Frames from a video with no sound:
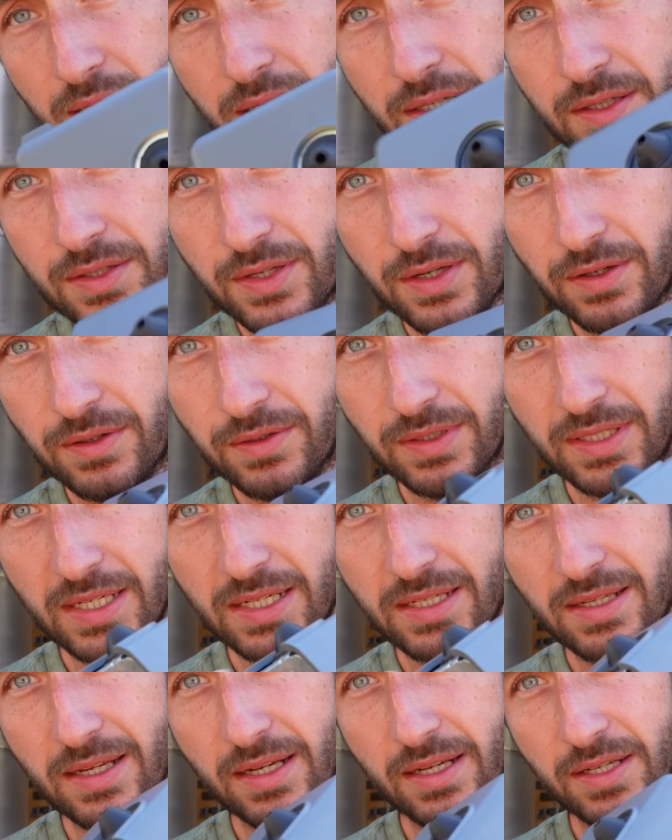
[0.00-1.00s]
So
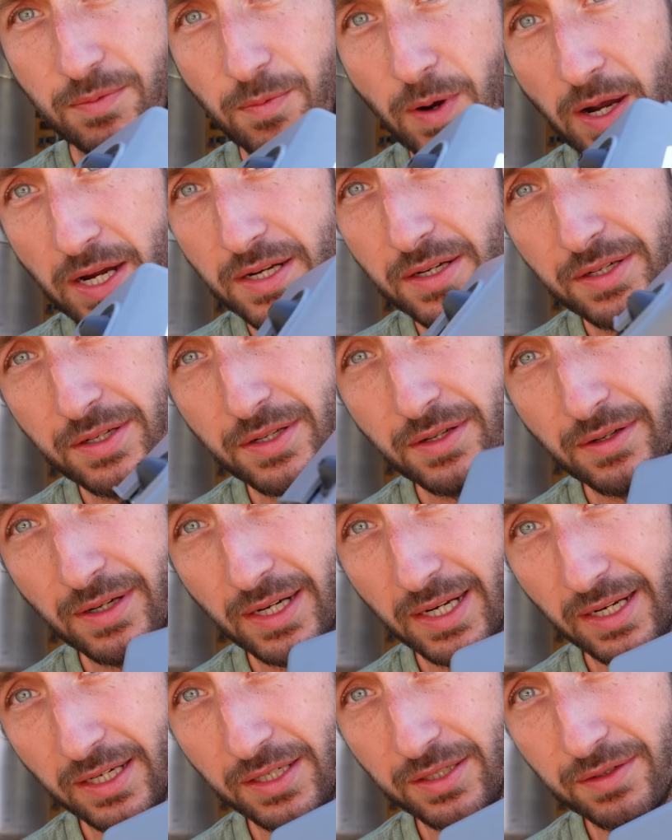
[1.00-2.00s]
this thing is wired to your
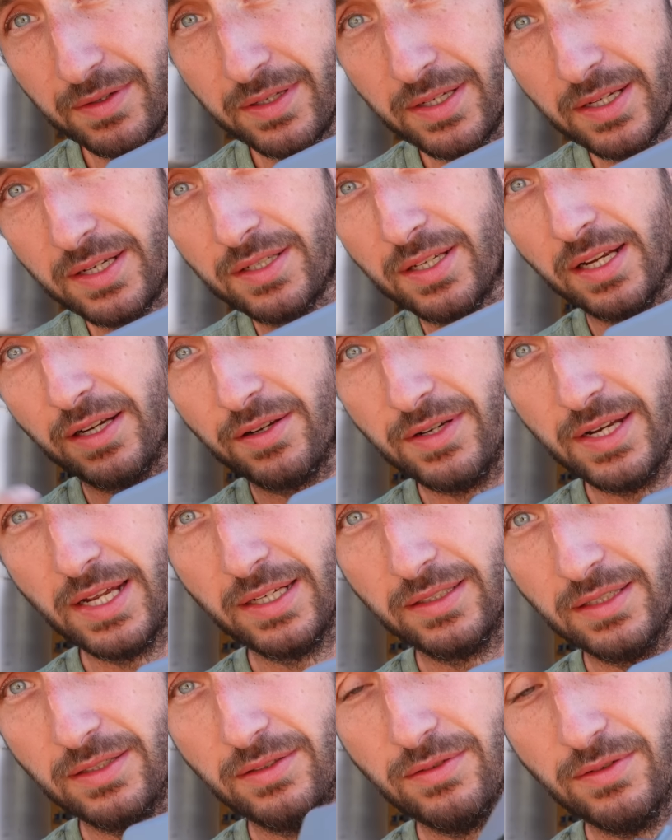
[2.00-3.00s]
electronics and
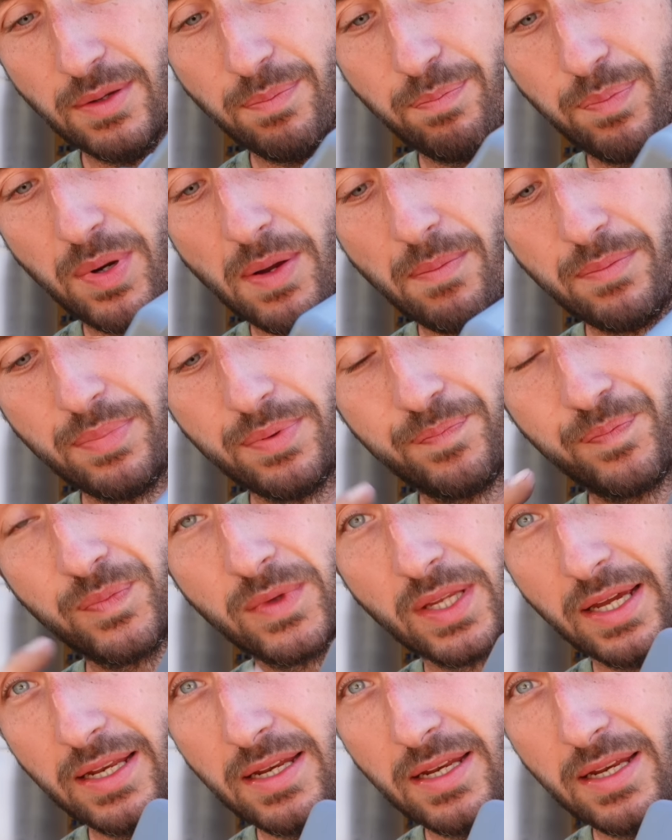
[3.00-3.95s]
connected to the pump, and